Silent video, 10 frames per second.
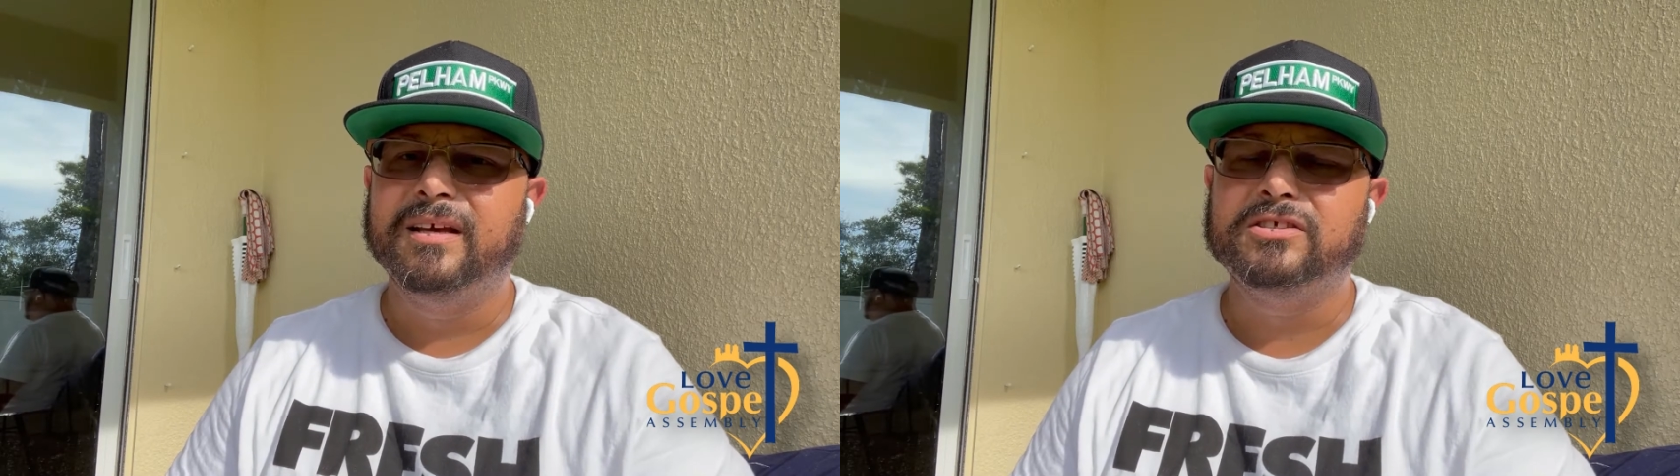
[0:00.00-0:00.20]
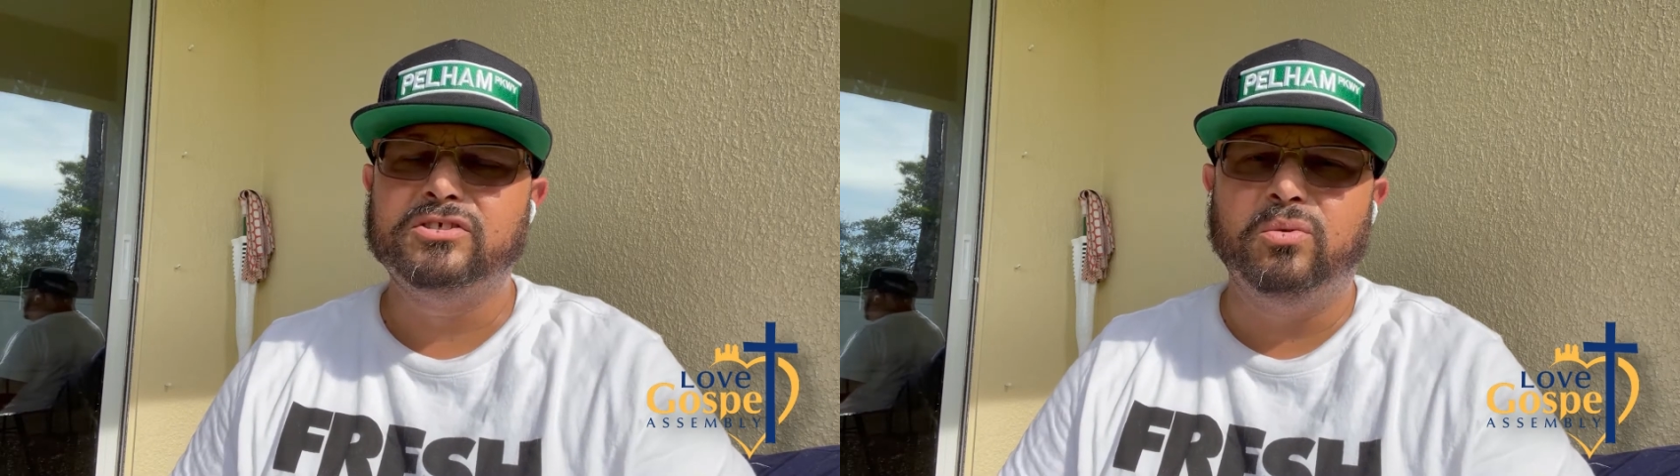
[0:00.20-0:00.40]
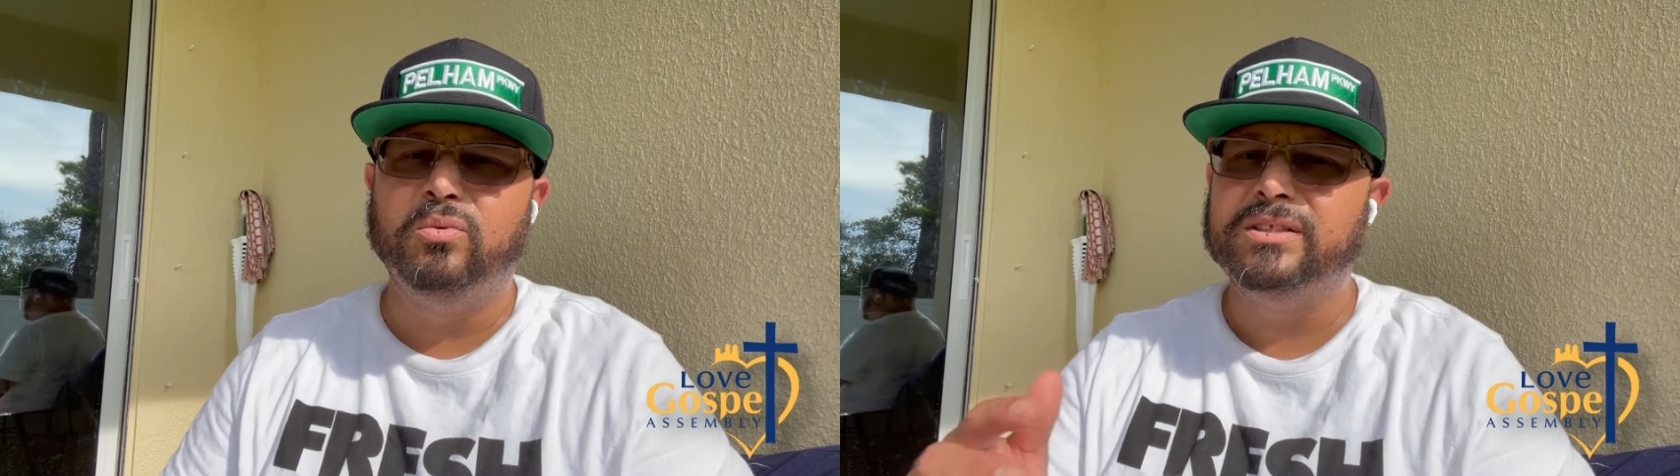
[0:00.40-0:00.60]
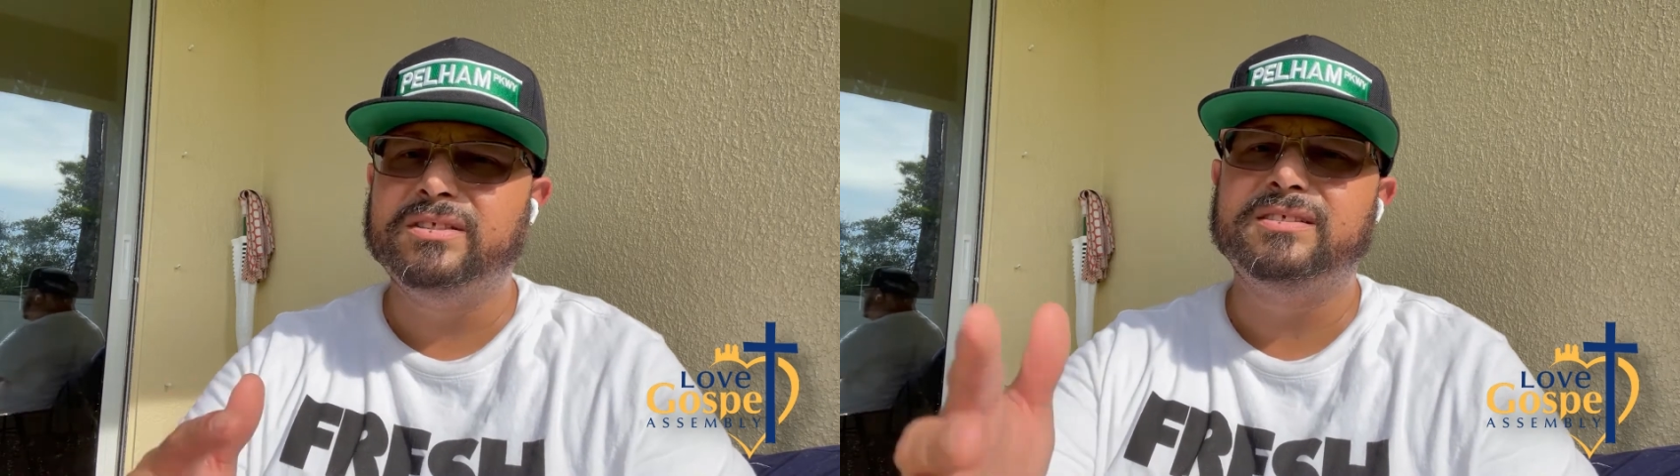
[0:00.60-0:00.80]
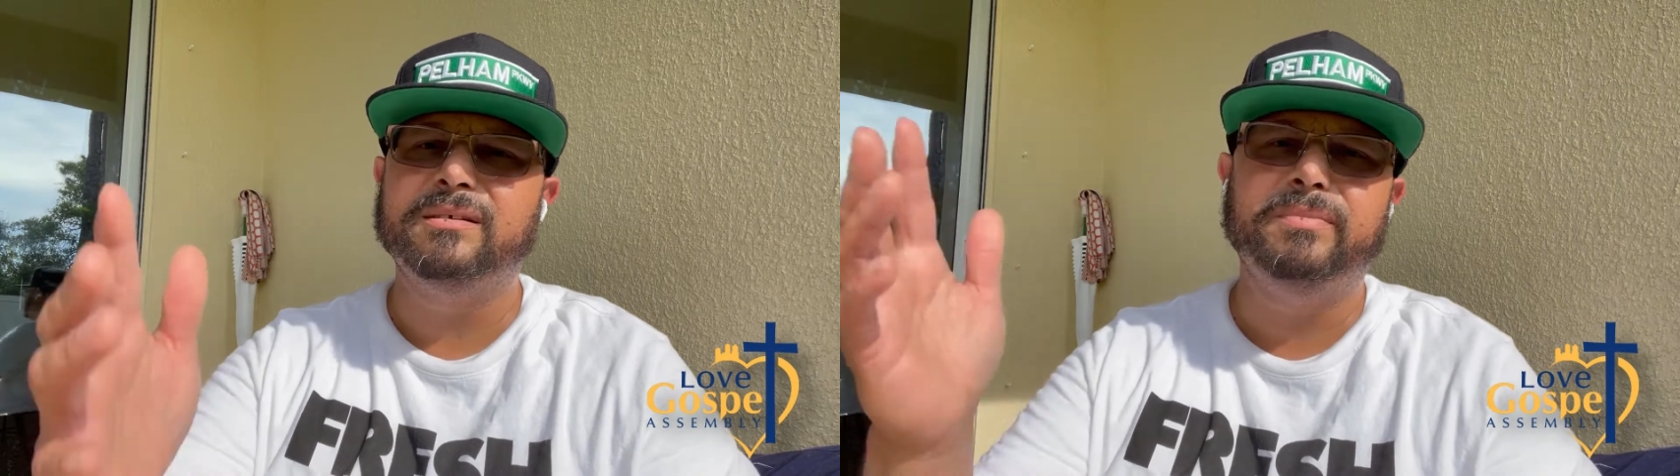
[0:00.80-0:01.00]
So what
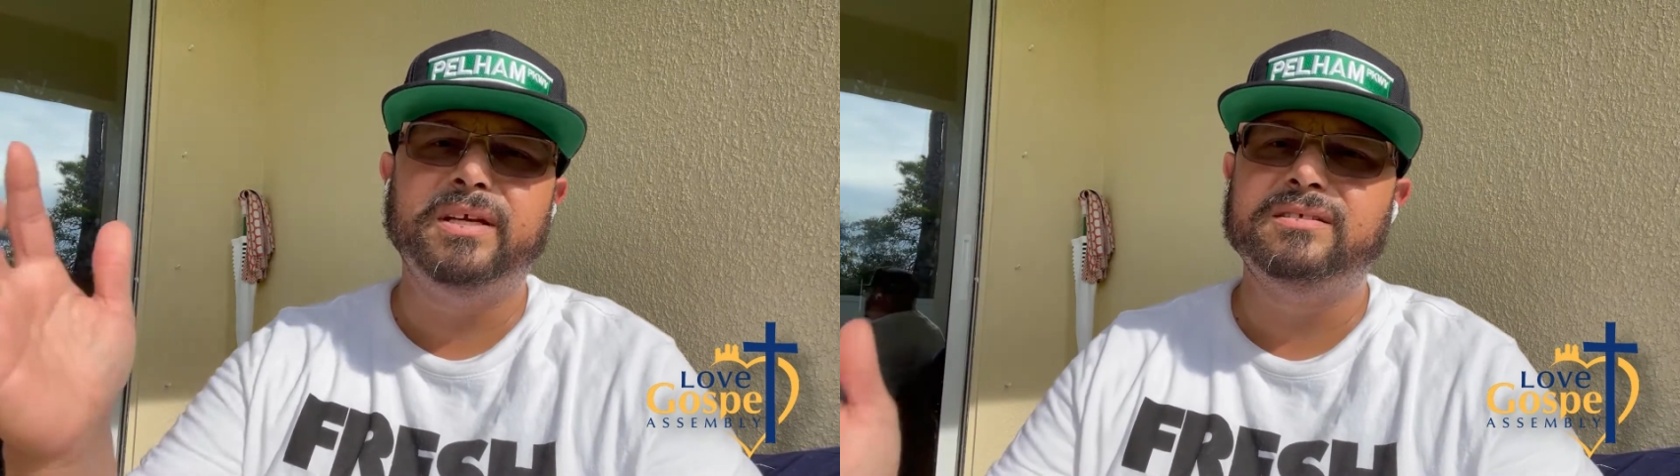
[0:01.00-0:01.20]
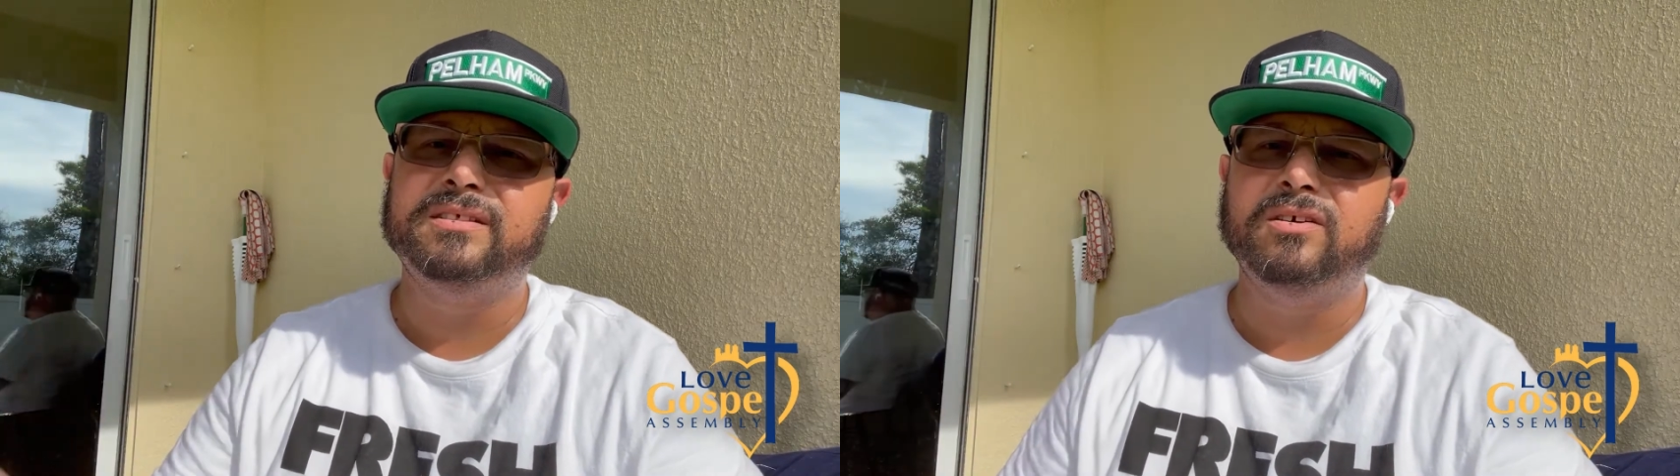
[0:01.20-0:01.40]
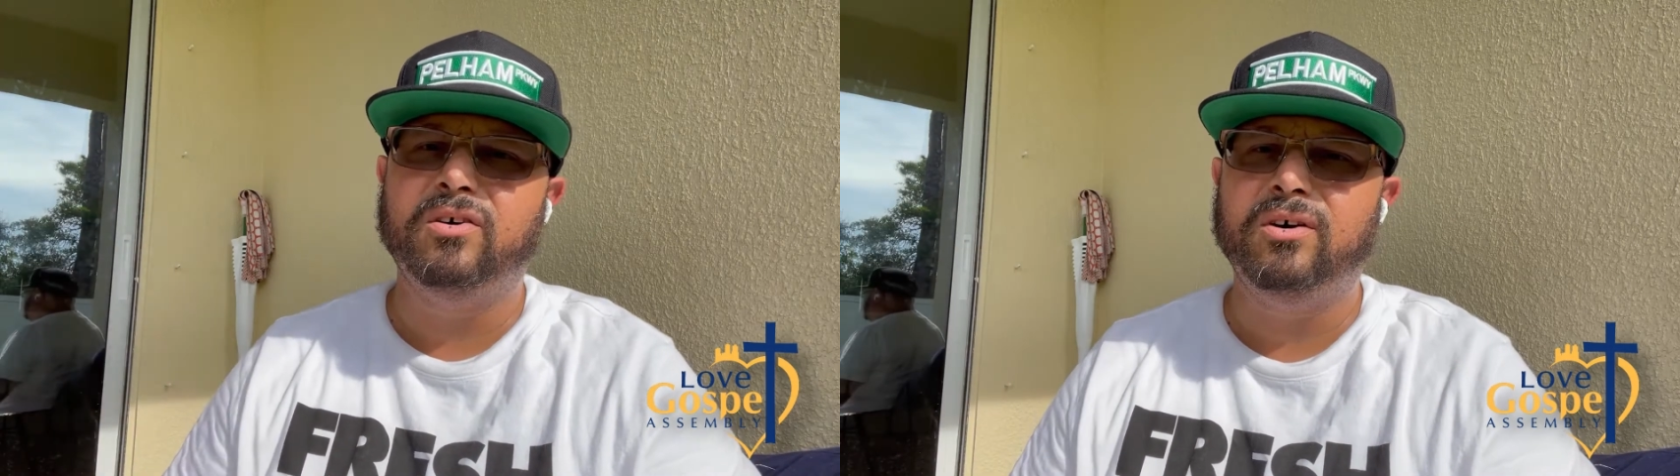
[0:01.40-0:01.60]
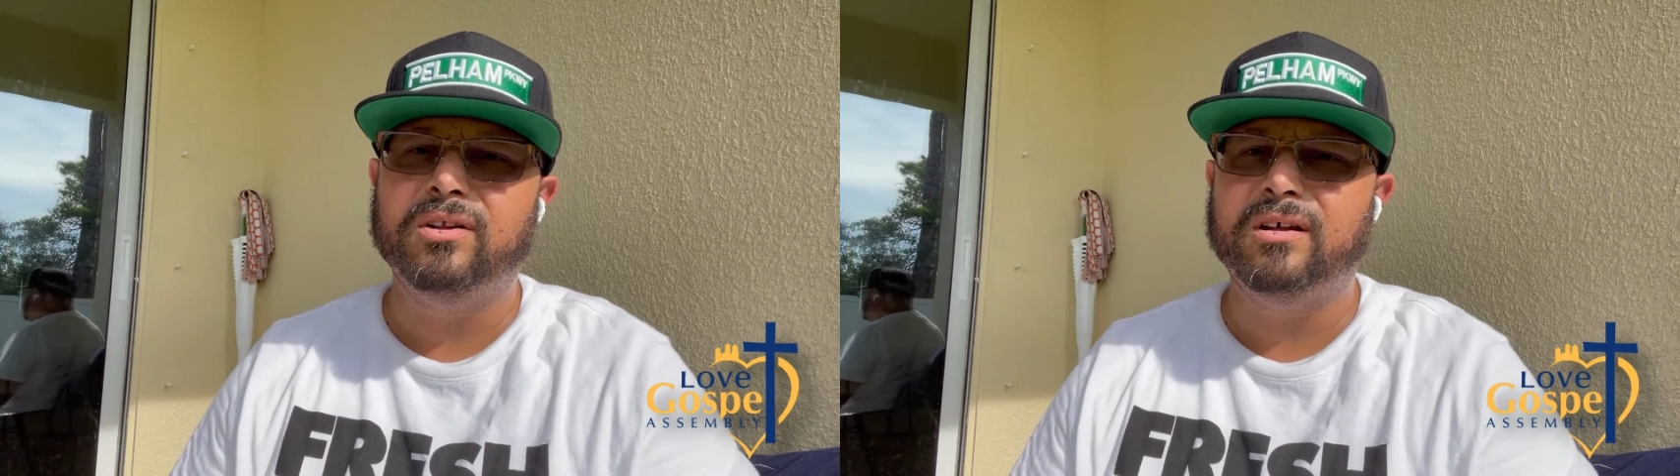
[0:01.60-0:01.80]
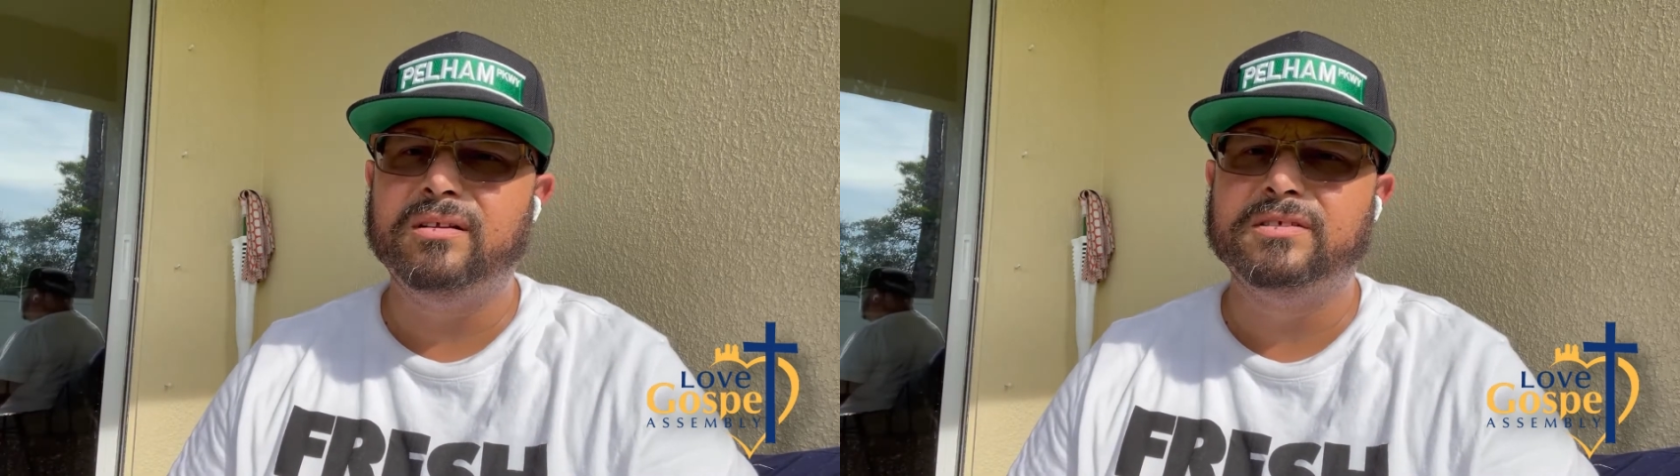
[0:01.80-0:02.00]
does it mean to
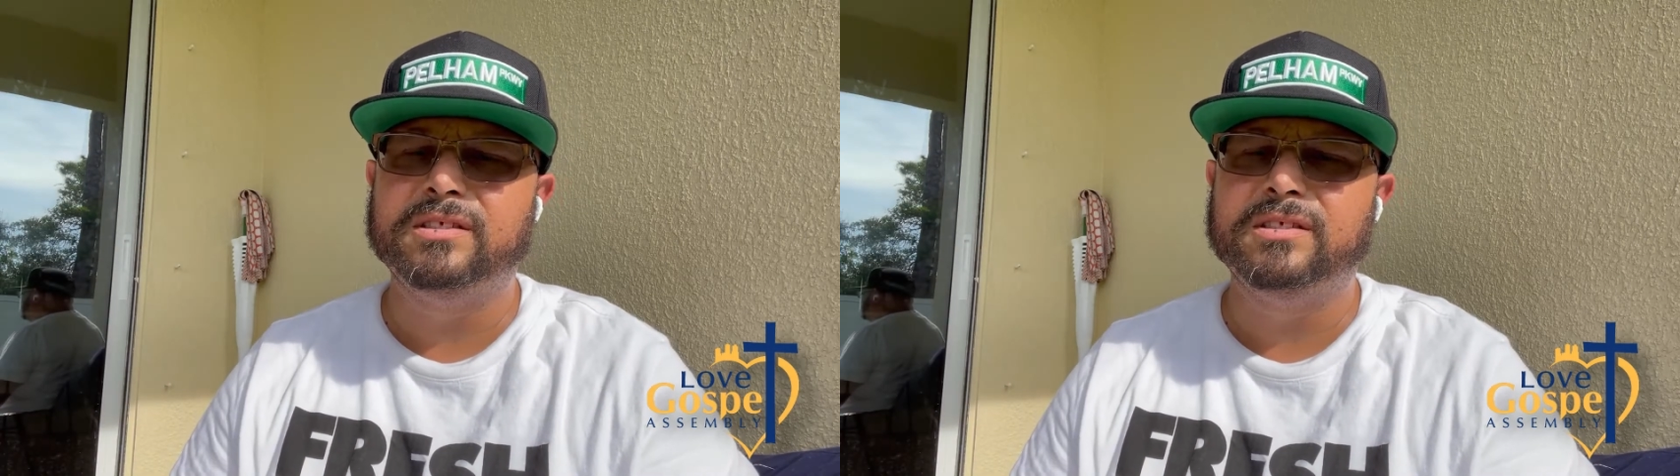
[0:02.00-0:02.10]
call on,